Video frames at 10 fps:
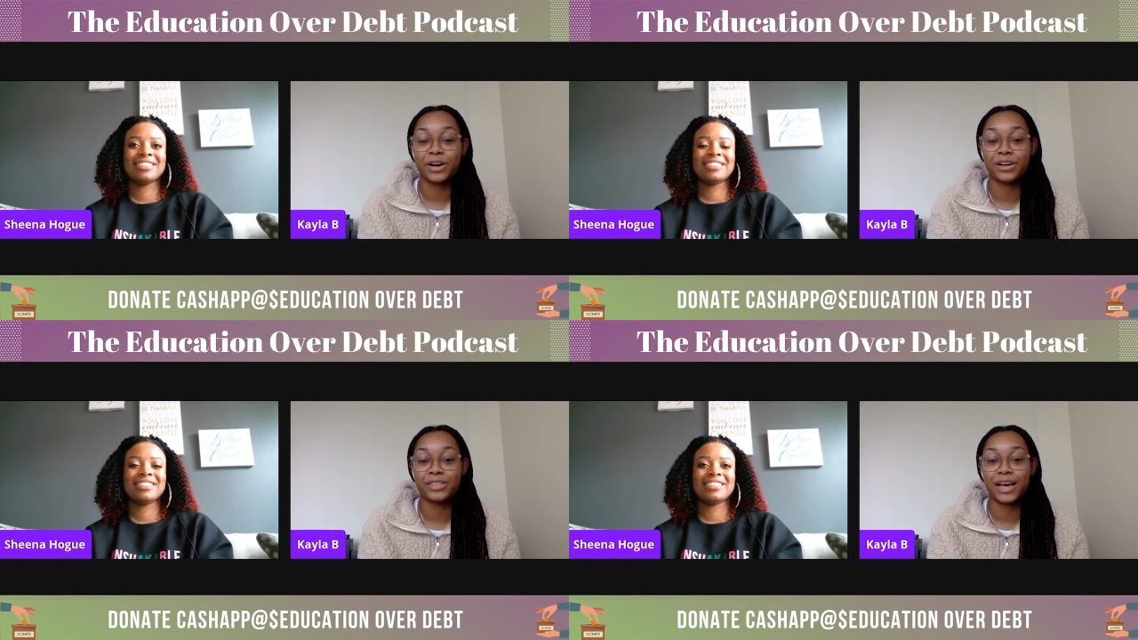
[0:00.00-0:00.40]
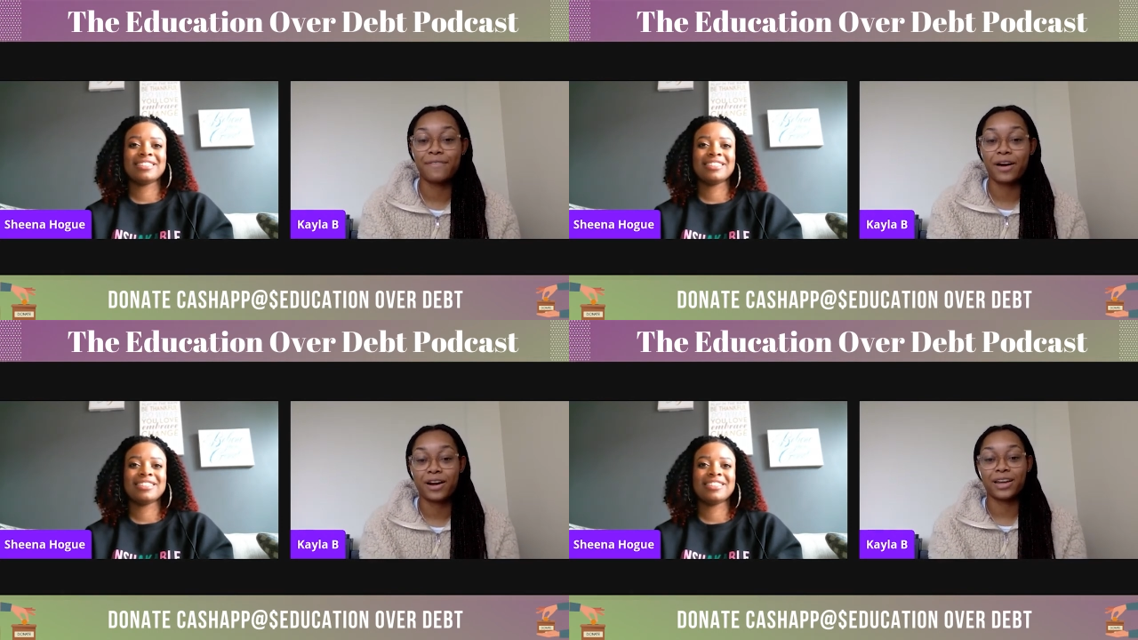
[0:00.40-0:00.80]
Speaker 1: workers
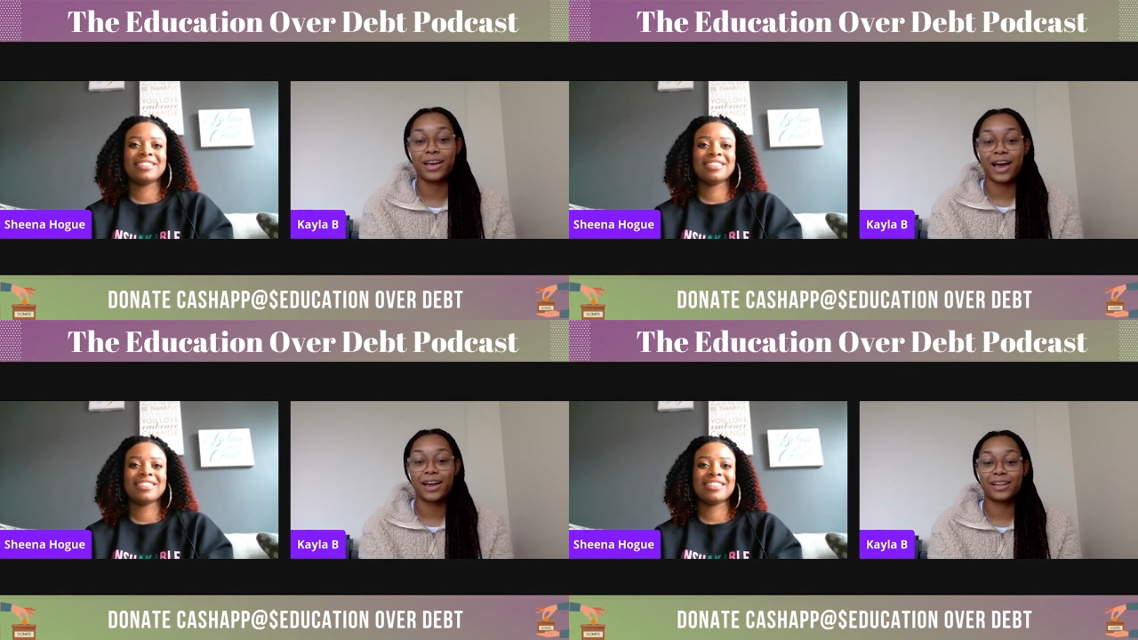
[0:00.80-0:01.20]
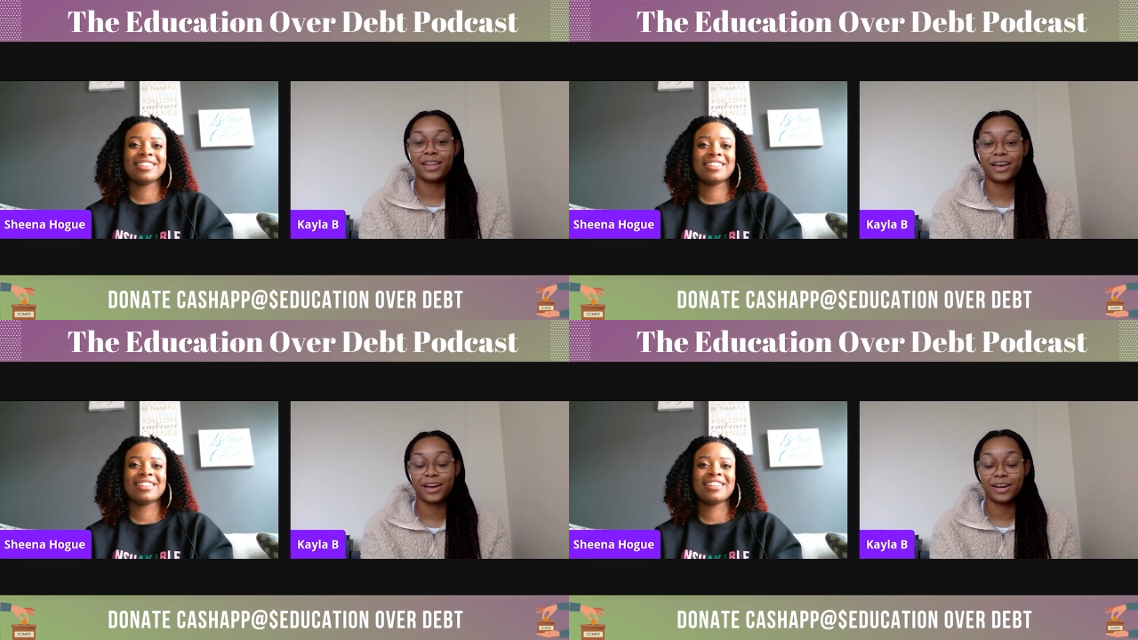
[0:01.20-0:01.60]
have already
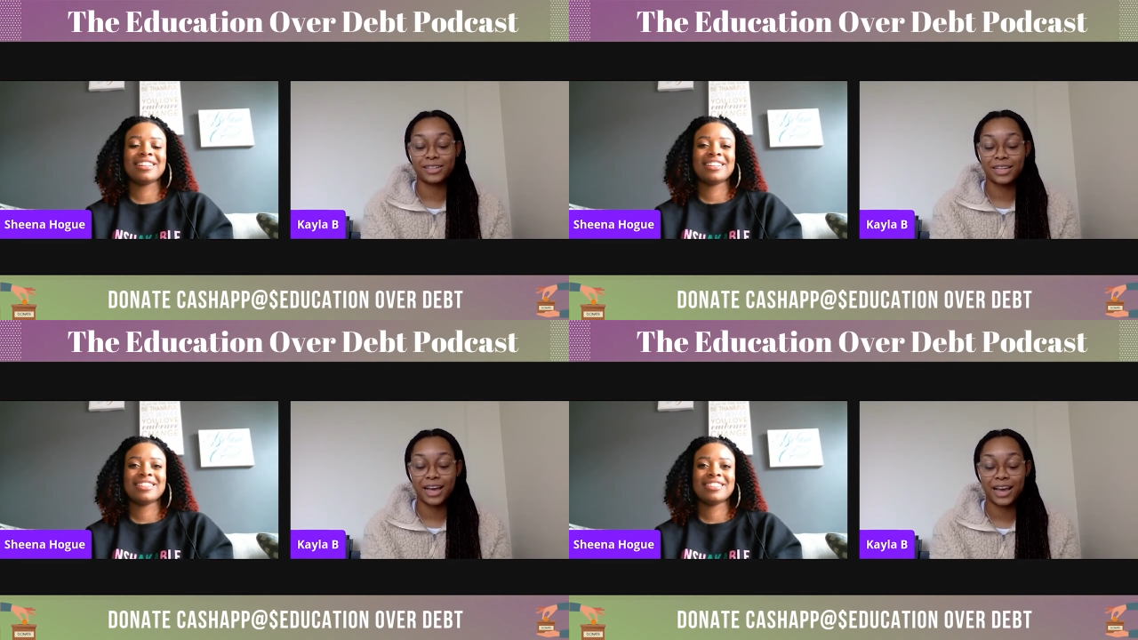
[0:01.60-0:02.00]
gotten theirs.